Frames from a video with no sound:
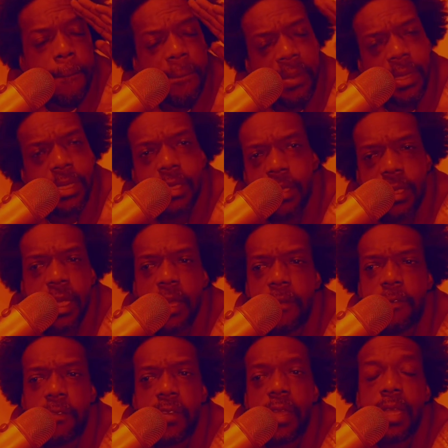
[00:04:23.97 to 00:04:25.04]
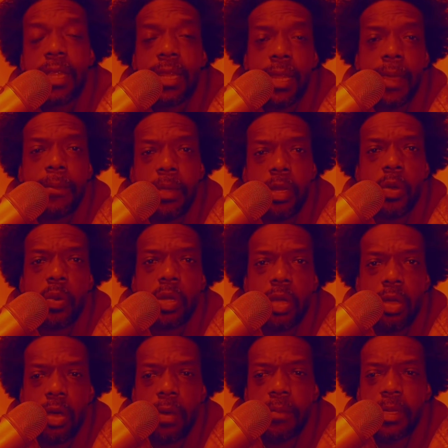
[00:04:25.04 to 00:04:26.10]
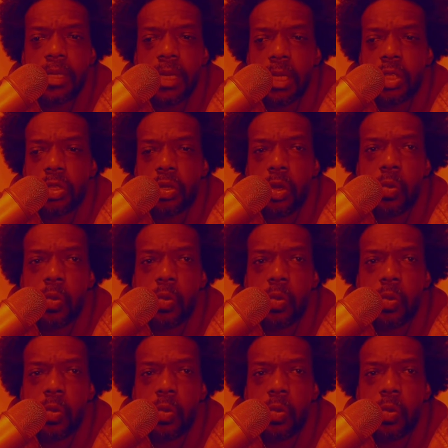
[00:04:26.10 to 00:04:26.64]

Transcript: Be safe. Let me know in the comment section,